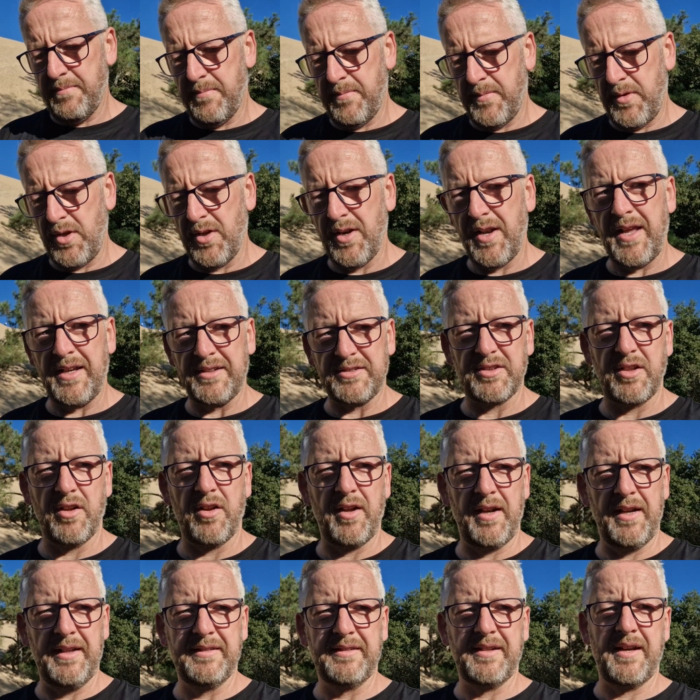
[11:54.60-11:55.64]
you're less
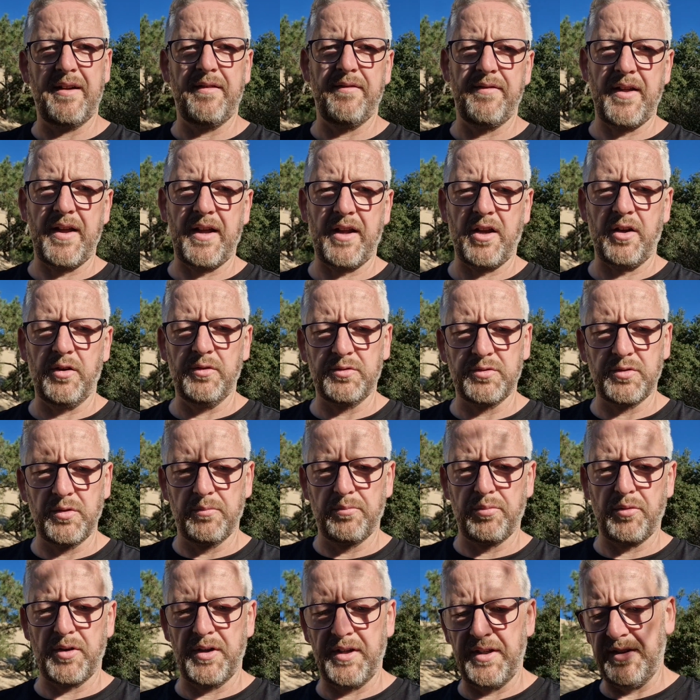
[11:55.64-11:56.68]
likely to have that coastal
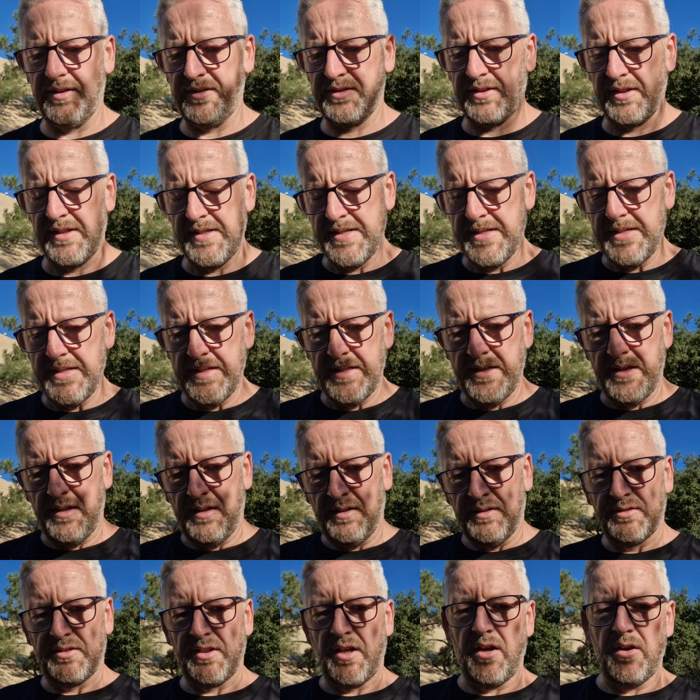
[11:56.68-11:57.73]
breeze.
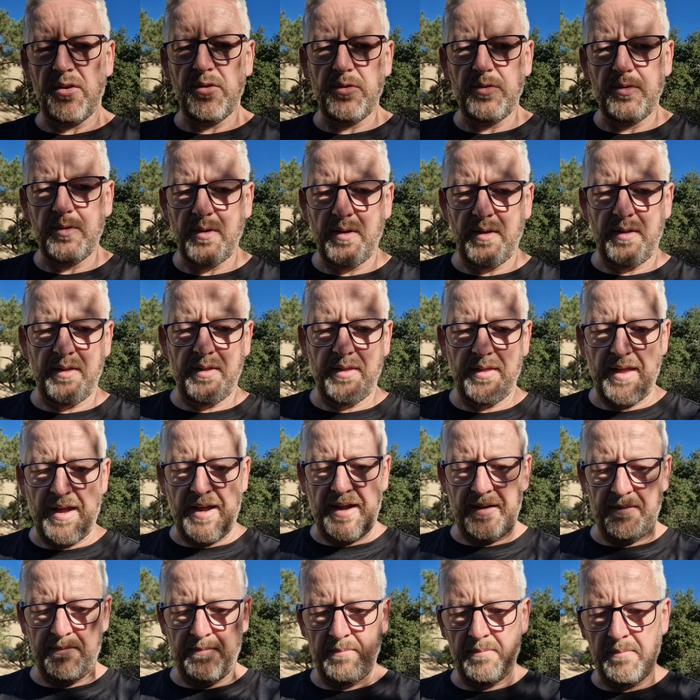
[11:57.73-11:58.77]
So
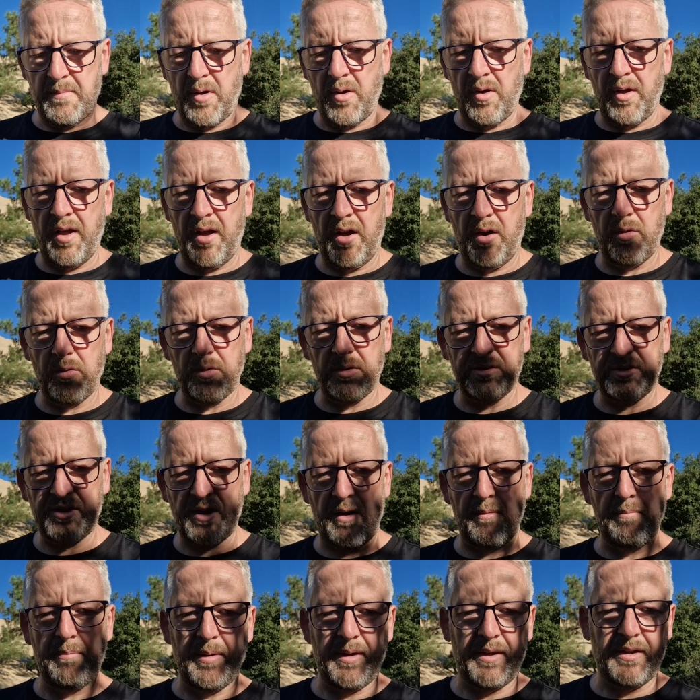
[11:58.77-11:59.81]
that might hold us
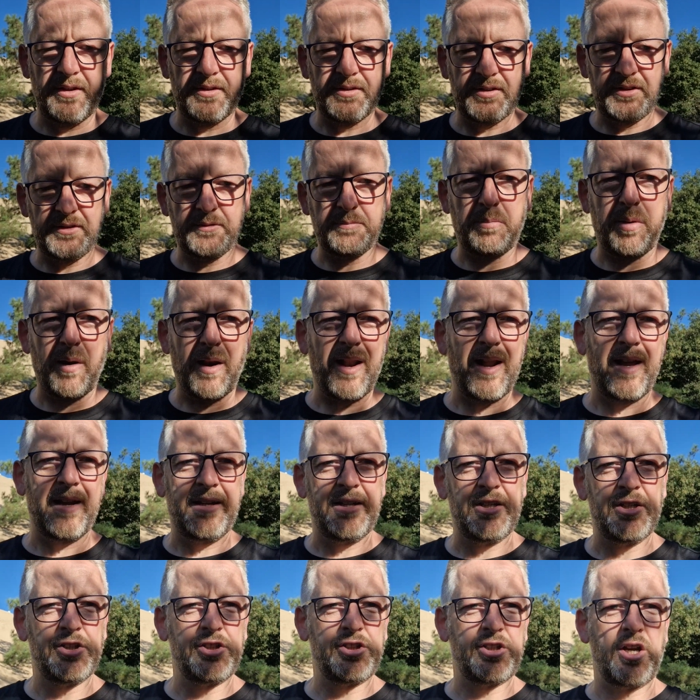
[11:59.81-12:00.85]
up because it's
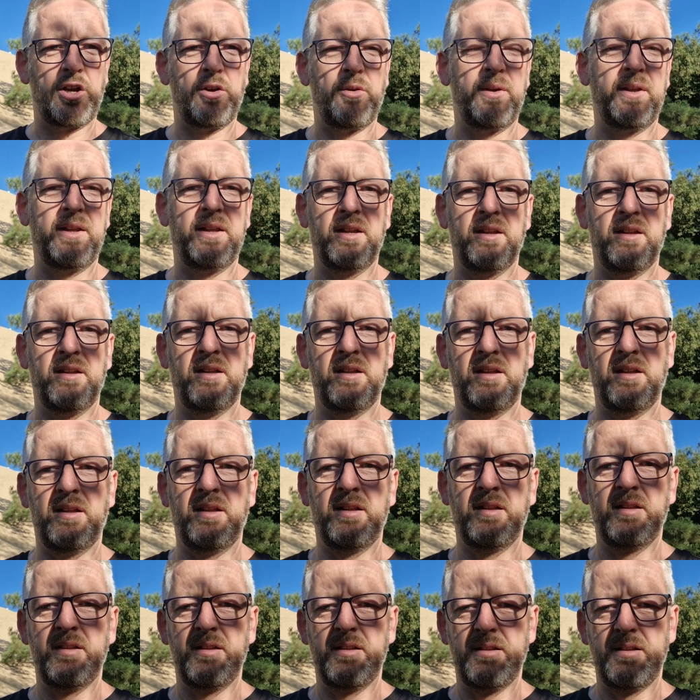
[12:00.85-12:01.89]
plain showing,
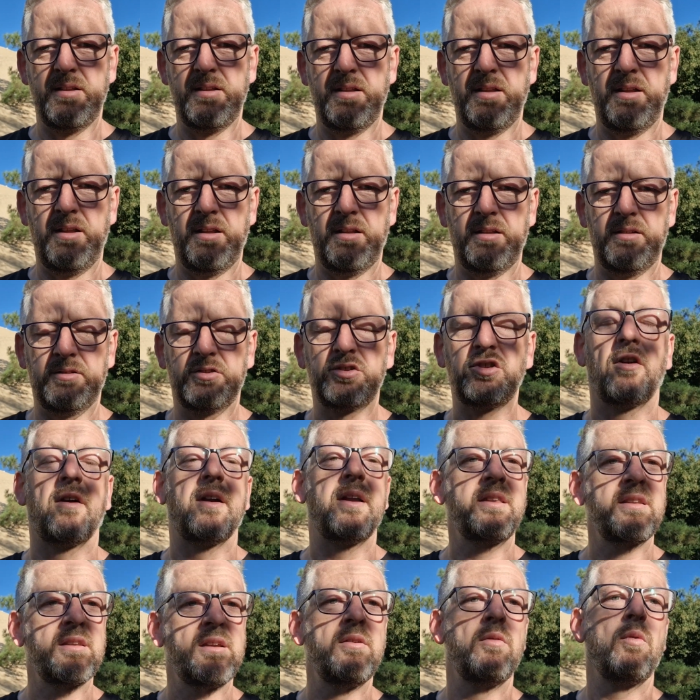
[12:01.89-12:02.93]

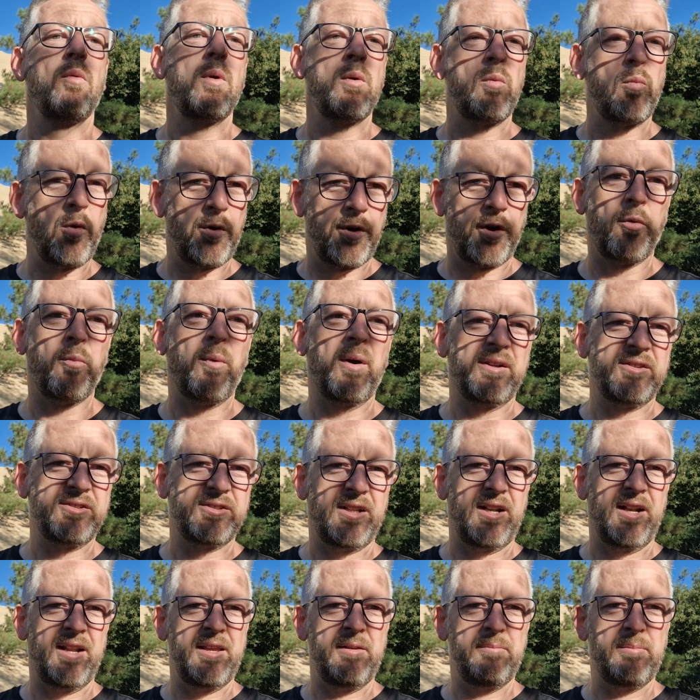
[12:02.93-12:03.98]
sorry, we want a
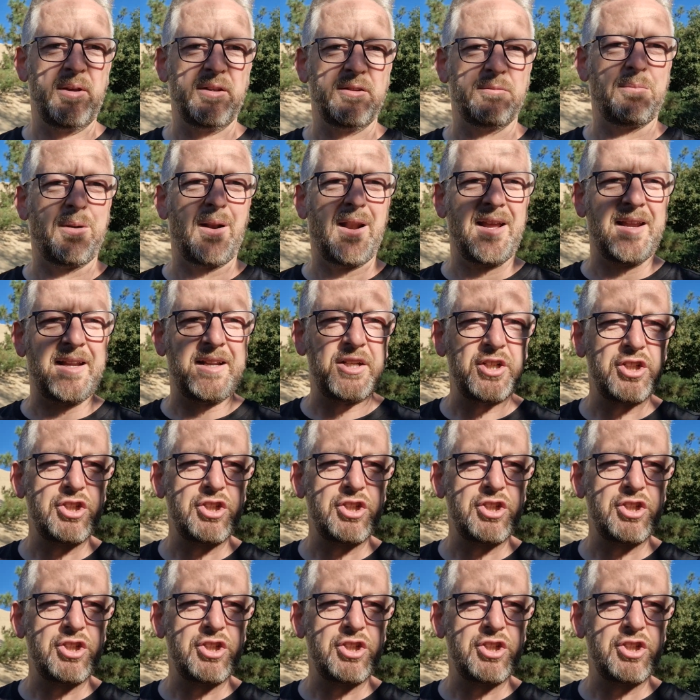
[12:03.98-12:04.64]
westerly, but it's plain